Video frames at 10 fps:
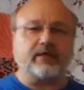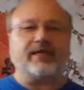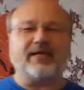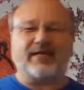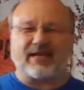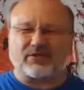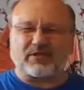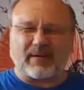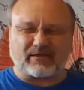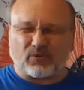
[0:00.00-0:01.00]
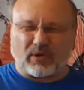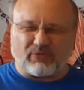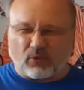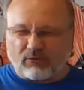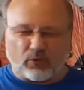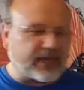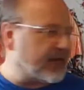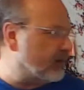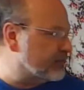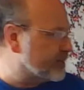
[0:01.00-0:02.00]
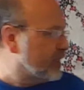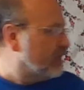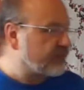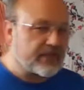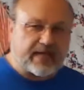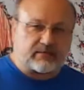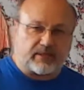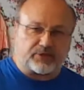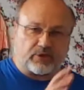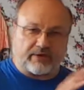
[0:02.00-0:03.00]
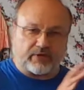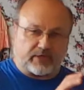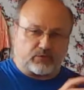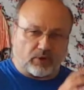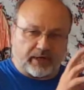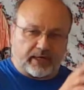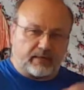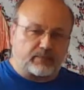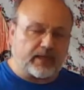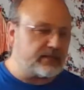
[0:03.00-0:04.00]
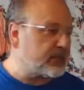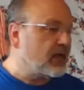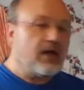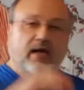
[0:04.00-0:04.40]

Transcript: You need to give us about 24 to 48 hours for that to make sure everything's working and in place.